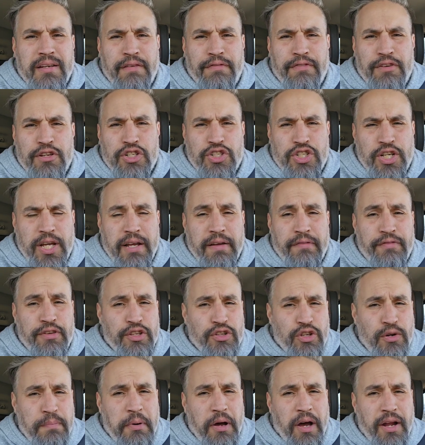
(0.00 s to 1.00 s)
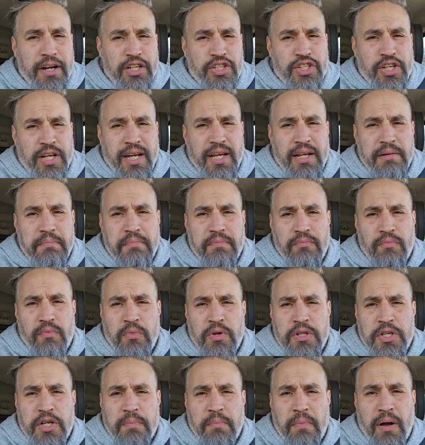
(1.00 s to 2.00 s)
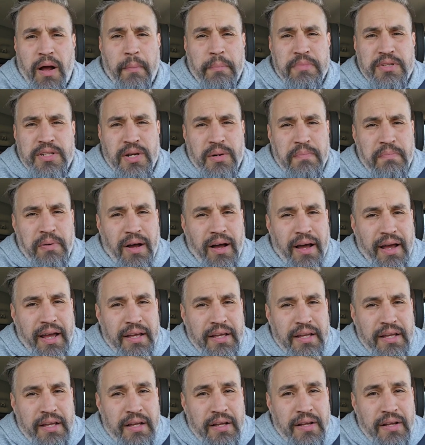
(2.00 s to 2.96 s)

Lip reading: if you do body checking when your mom's nearby,